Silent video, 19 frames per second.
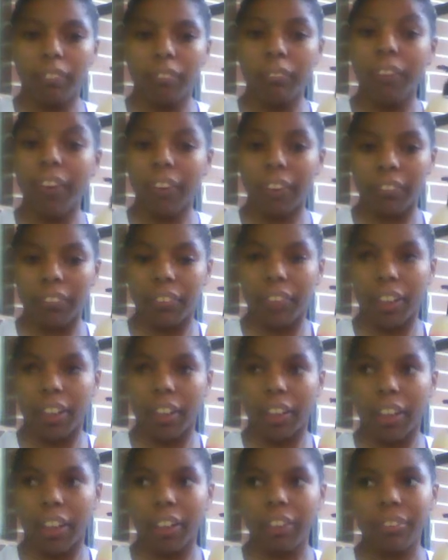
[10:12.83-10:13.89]
product
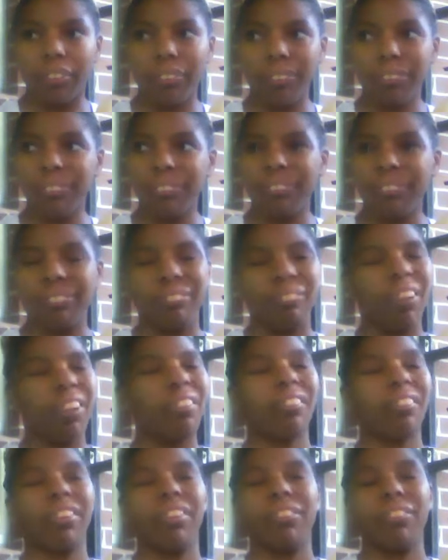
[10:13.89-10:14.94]
line. I don't
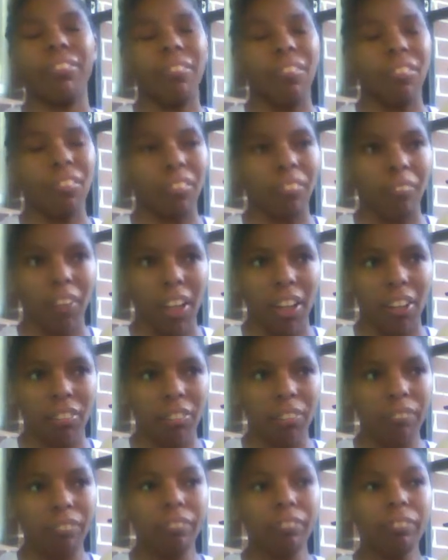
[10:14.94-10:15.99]
basically do mix and match. match.
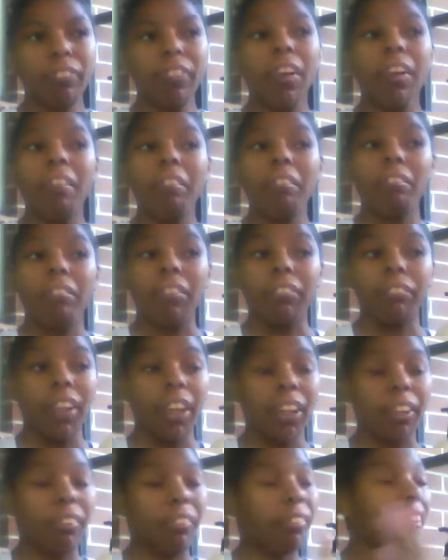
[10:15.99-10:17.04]
I'm
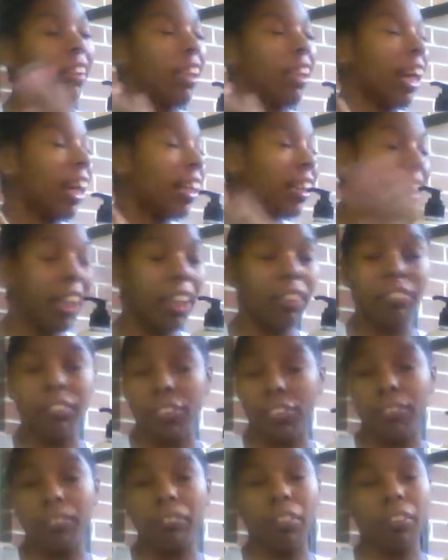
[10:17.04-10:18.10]
not gonna say I never
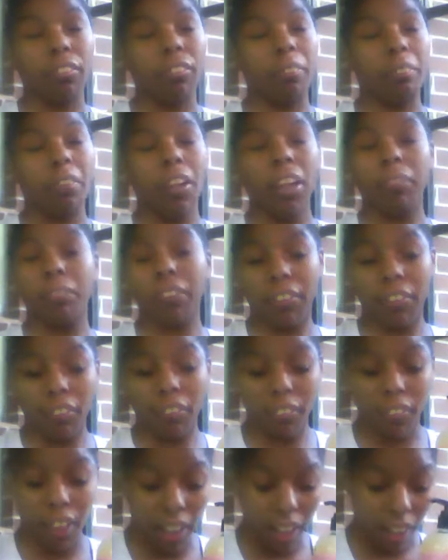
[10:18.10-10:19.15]
do mix and match
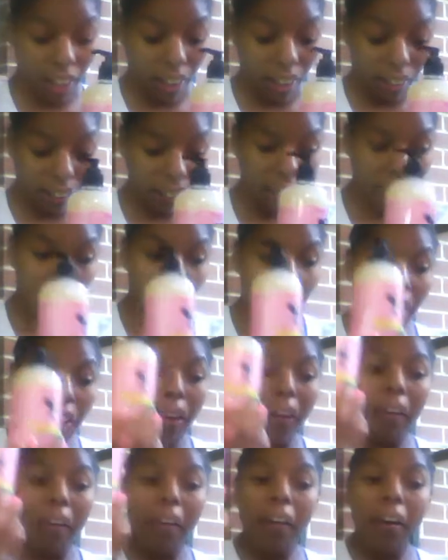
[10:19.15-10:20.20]
because I have.
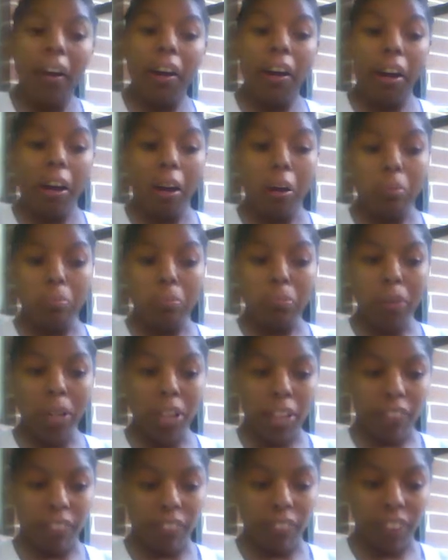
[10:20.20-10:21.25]

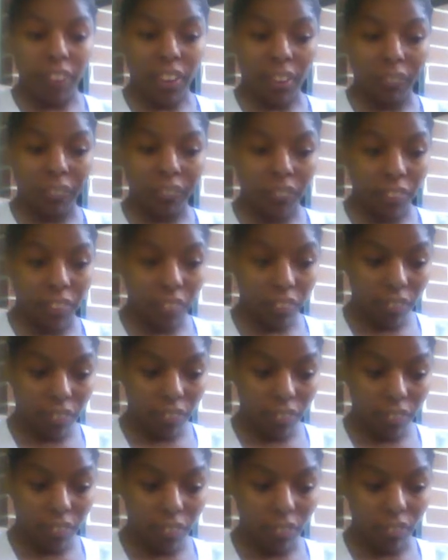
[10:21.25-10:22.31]
But when I
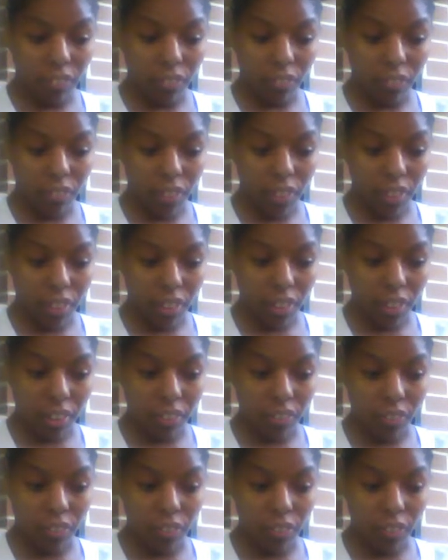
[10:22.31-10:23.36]
first
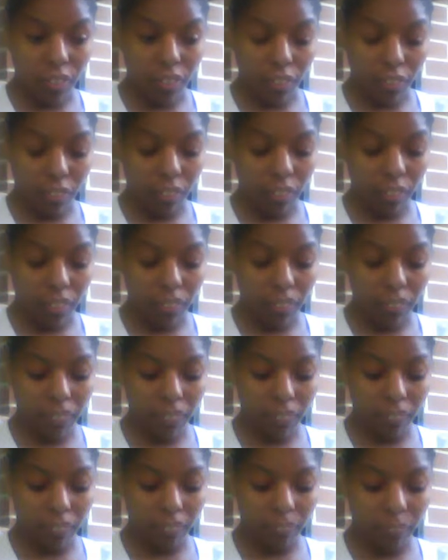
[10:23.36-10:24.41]
started using a
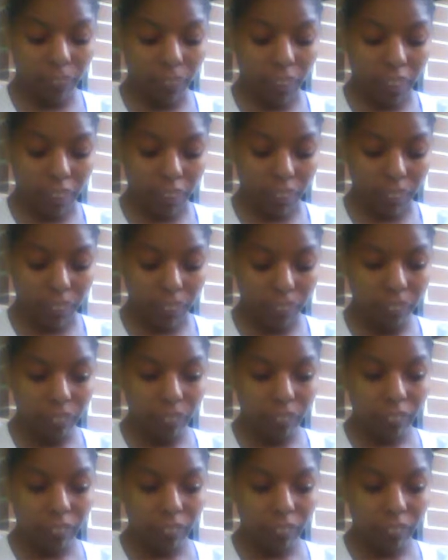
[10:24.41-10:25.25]
certain product,